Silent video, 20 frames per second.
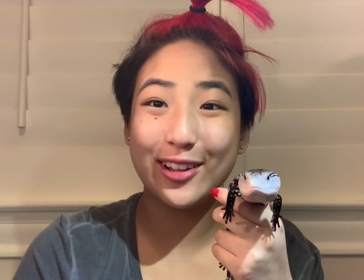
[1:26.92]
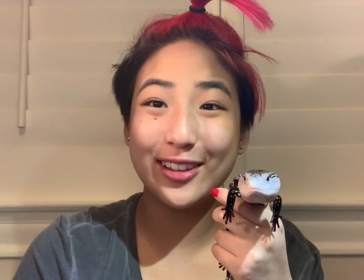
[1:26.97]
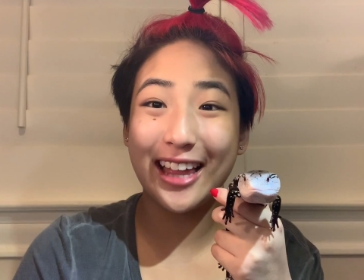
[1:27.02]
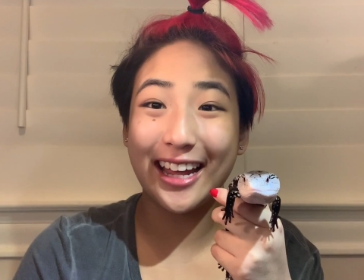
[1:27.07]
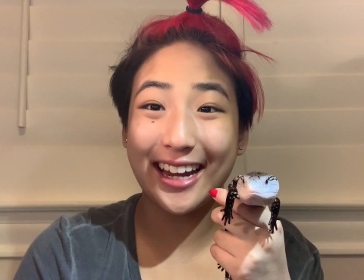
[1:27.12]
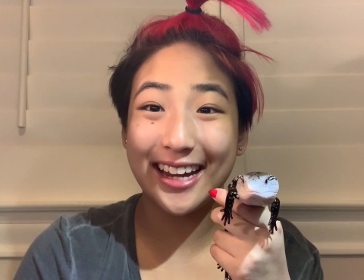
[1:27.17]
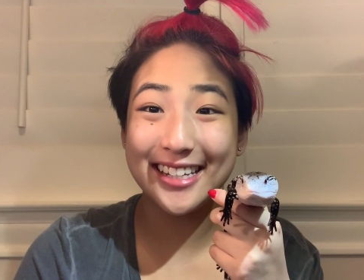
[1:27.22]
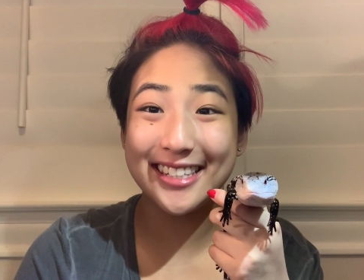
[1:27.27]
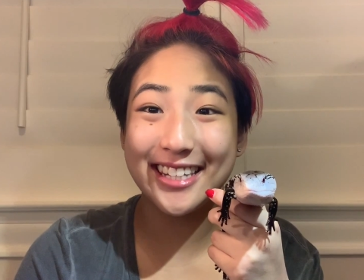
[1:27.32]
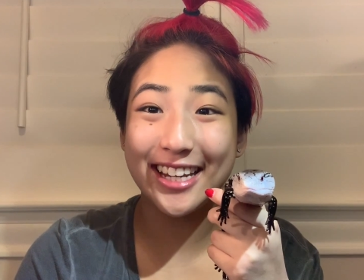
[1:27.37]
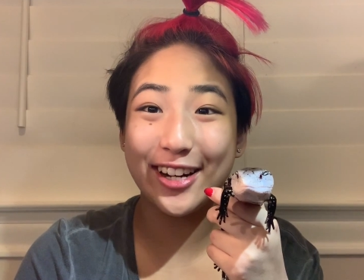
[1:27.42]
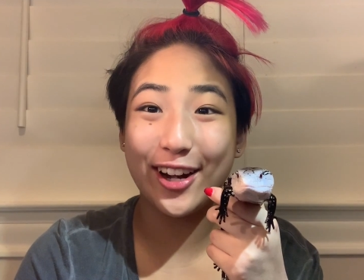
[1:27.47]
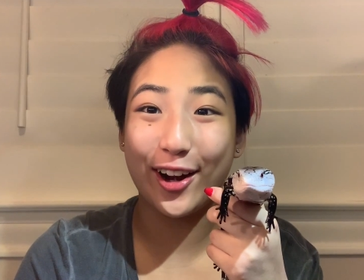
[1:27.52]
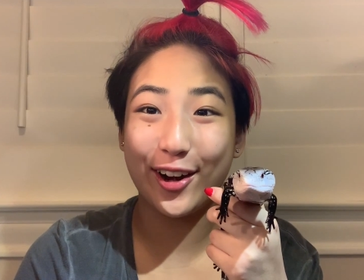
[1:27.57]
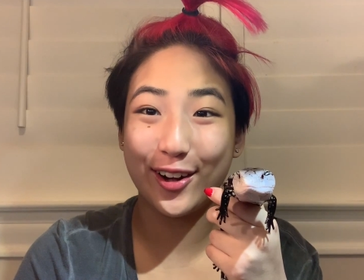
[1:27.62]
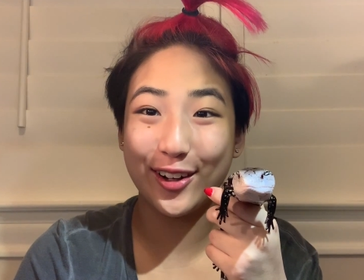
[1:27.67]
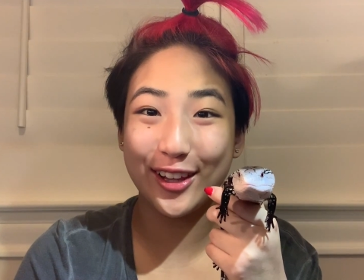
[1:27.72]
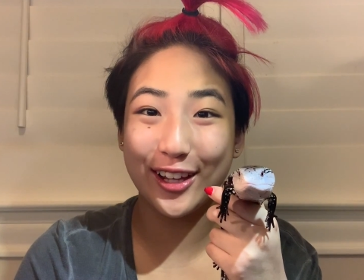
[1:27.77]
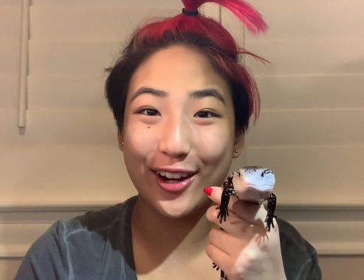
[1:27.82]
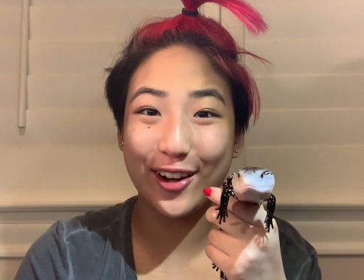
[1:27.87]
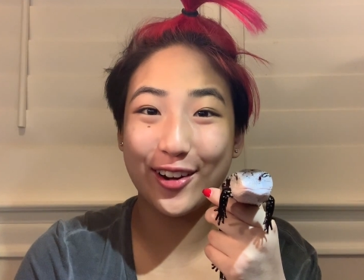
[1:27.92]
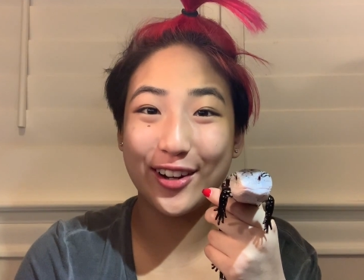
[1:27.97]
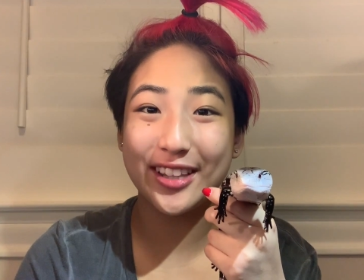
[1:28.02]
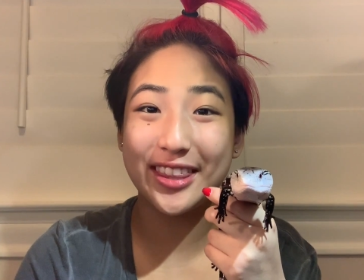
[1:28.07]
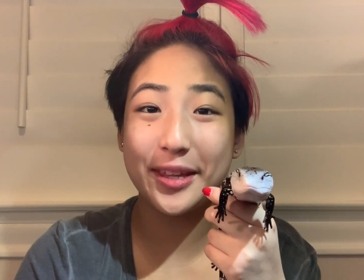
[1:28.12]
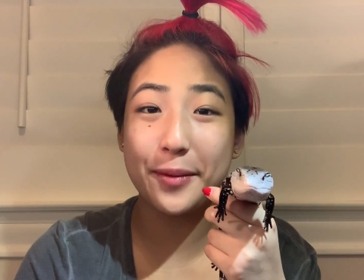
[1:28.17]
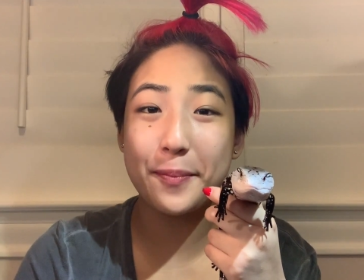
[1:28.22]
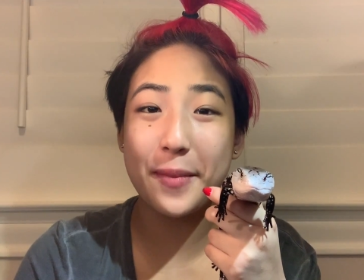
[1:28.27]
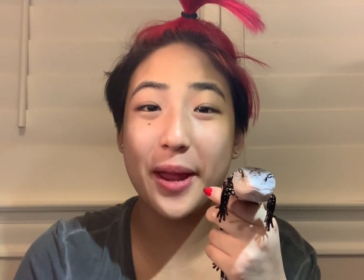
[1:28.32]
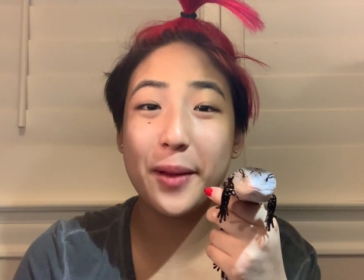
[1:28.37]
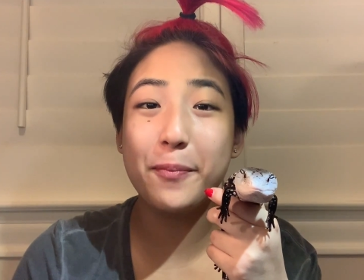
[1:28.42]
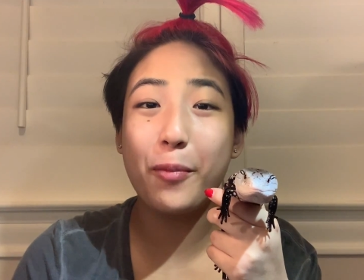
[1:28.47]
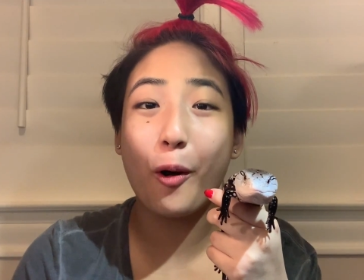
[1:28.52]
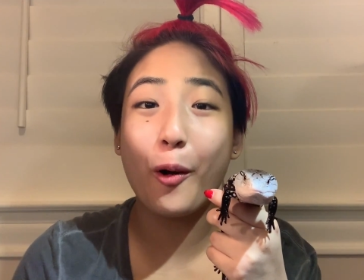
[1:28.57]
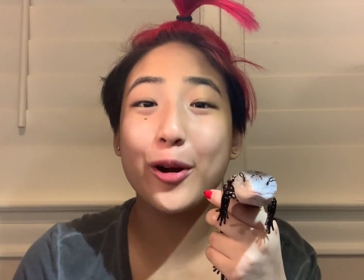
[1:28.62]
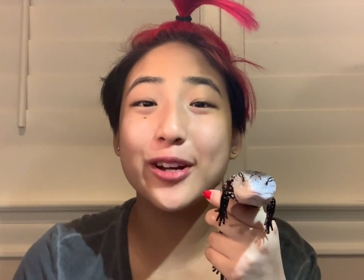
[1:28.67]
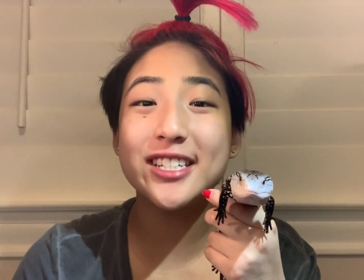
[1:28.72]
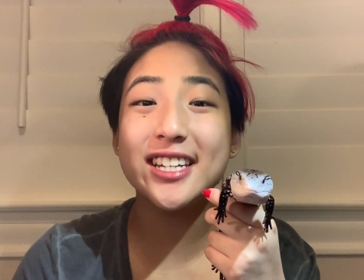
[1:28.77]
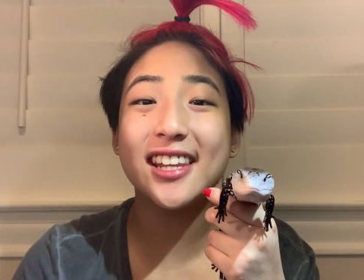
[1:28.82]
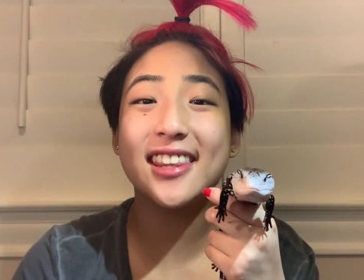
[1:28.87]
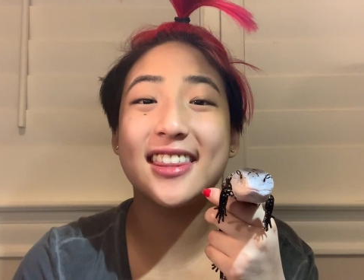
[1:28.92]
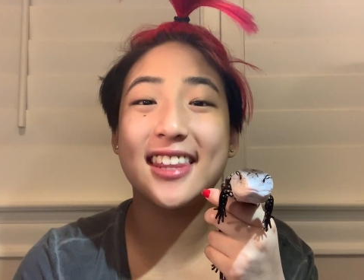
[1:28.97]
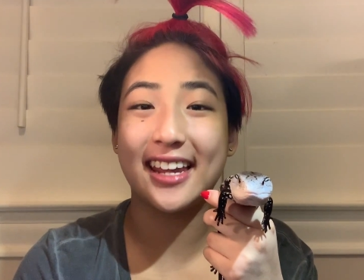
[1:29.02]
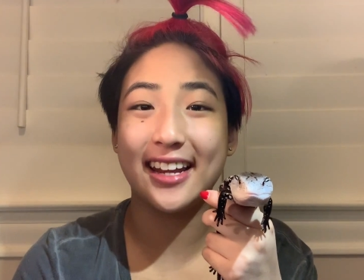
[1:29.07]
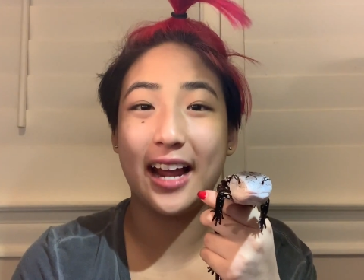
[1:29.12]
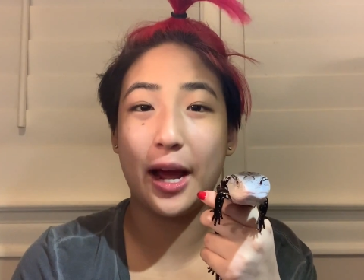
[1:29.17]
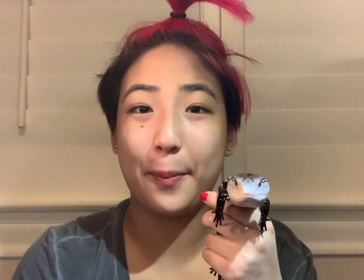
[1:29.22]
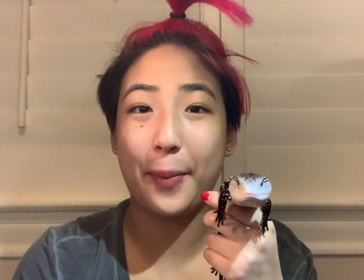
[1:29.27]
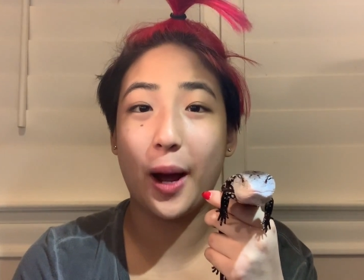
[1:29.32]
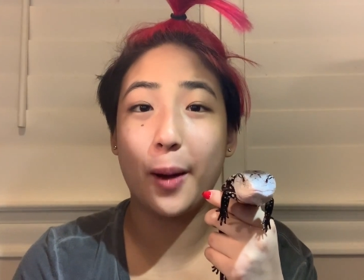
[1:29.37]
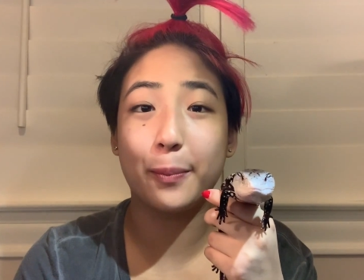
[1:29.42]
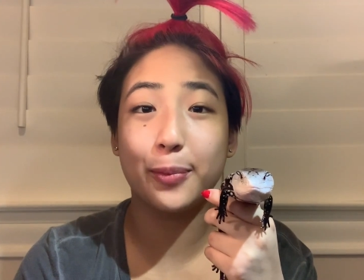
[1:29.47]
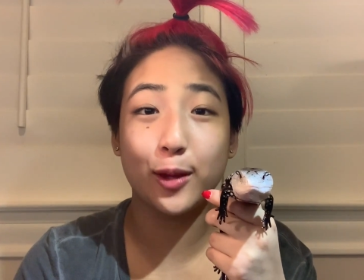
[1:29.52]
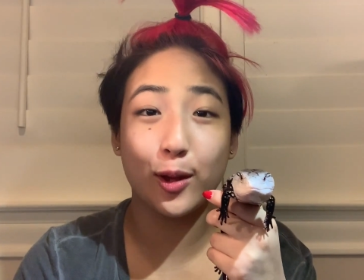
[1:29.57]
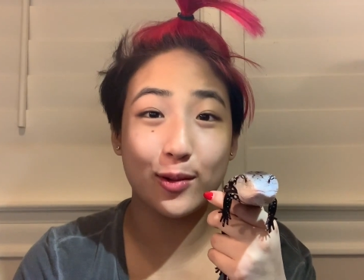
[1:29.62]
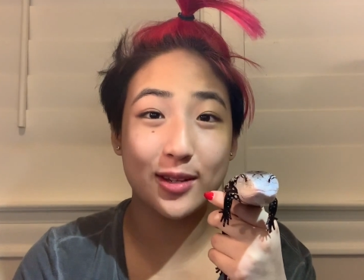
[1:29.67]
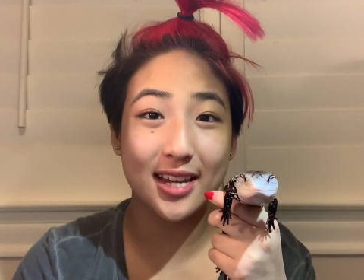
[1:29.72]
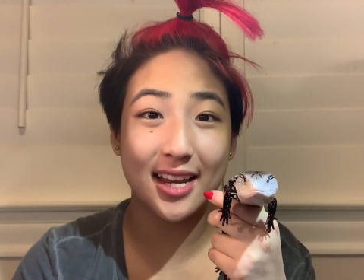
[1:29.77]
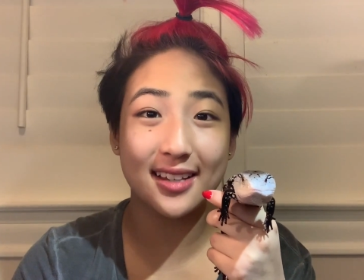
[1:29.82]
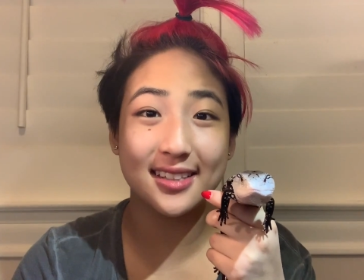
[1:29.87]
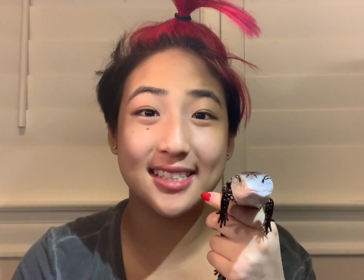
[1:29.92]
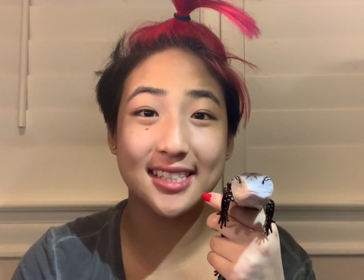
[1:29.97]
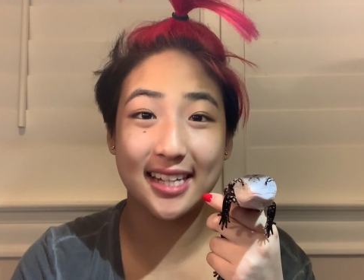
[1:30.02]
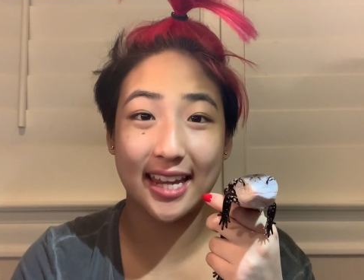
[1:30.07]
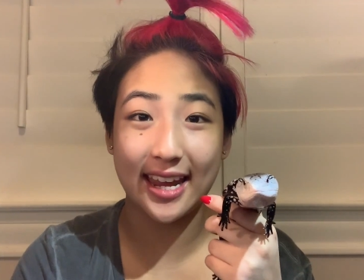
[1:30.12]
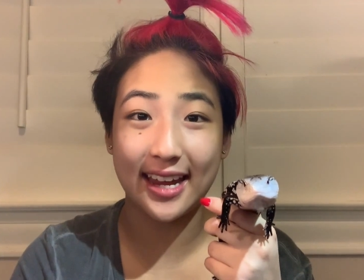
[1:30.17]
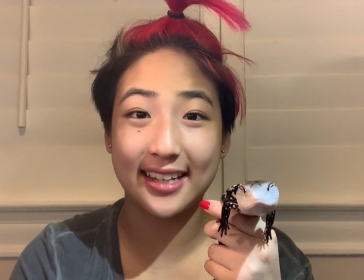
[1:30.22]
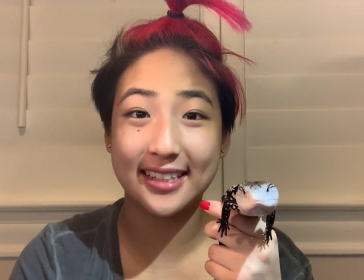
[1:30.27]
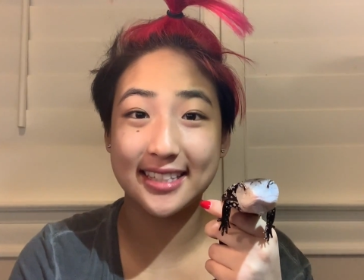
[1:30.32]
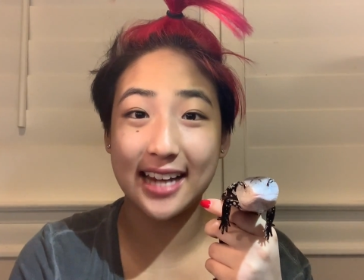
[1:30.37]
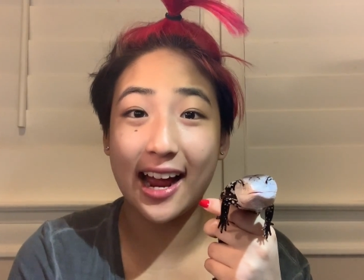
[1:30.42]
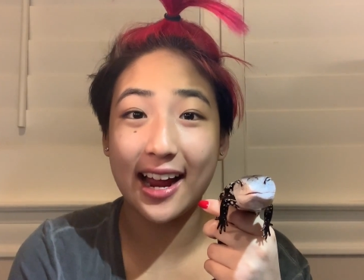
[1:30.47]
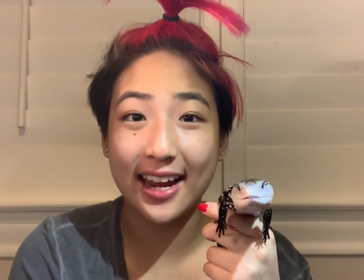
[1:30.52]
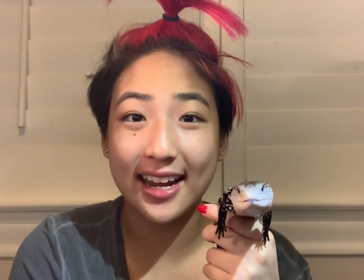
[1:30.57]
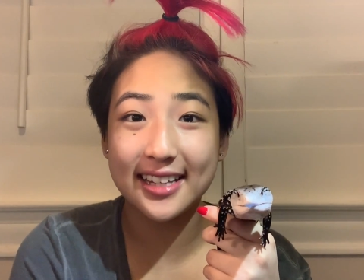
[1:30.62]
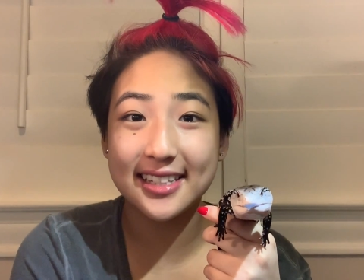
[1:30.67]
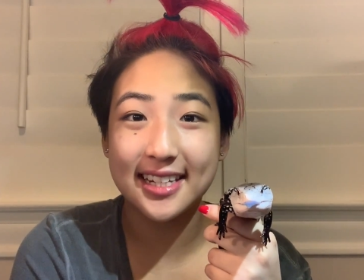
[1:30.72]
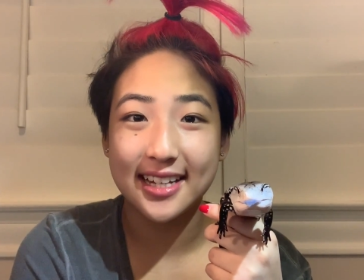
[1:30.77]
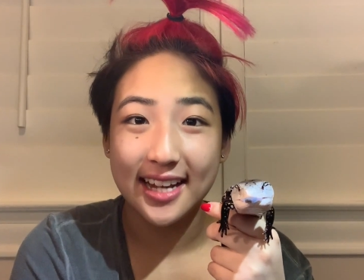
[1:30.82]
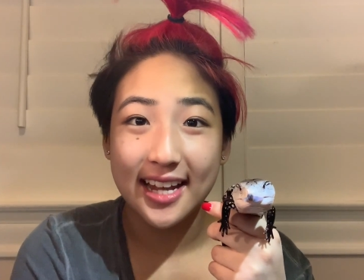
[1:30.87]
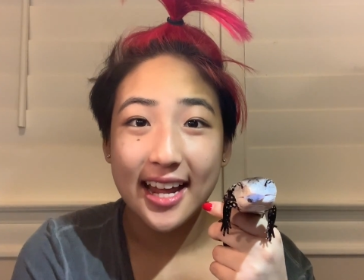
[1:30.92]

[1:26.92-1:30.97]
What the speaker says: like I said earlier, the important thing about blue tongue skink diet